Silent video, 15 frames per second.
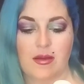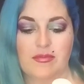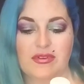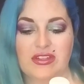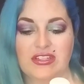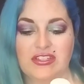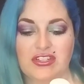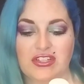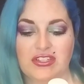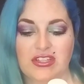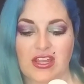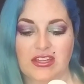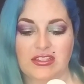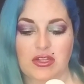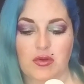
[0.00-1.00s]
But this just
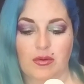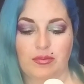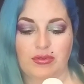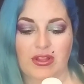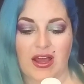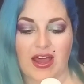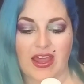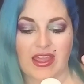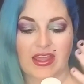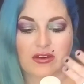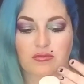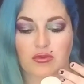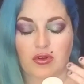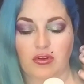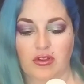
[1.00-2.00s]
says you apply
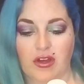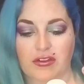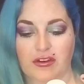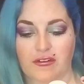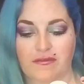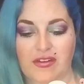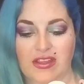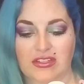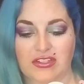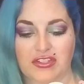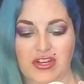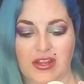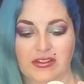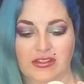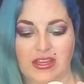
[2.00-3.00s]
and roll on your face
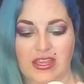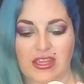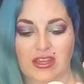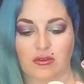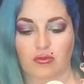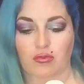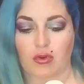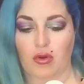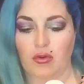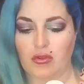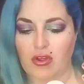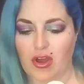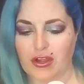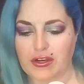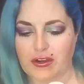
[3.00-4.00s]
gently.
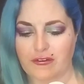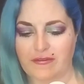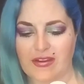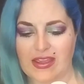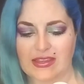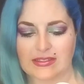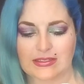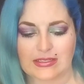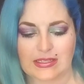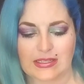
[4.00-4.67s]
Roll on your face?